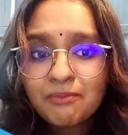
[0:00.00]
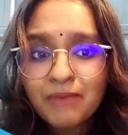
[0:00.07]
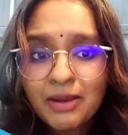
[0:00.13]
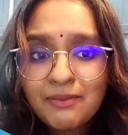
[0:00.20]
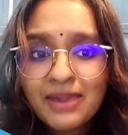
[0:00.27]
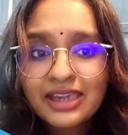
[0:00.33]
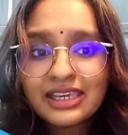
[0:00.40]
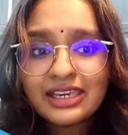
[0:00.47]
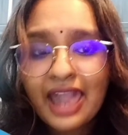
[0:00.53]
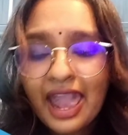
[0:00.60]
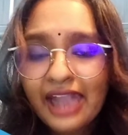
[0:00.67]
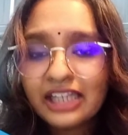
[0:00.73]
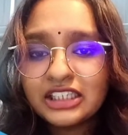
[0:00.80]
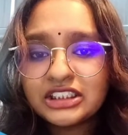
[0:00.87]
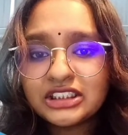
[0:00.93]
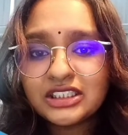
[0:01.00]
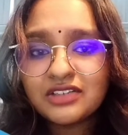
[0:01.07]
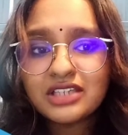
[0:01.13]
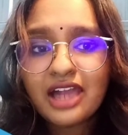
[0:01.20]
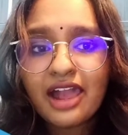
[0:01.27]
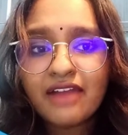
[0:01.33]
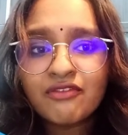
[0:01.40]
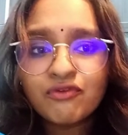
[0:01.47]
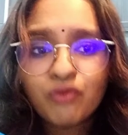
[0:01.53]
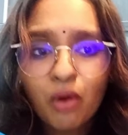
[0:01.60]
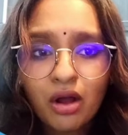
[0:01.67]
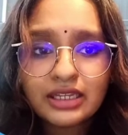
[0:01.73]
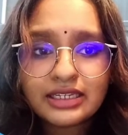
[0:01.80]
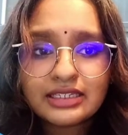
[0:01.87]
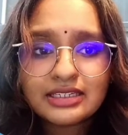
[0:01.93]
by making handkerchiefs and
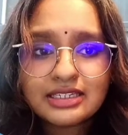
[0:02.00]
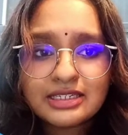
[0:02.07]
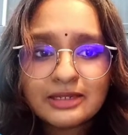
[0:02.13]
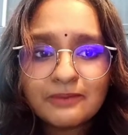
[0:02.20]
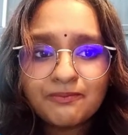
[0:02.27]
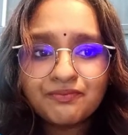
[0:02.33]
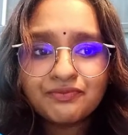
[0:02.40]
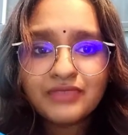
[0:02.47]
wallets.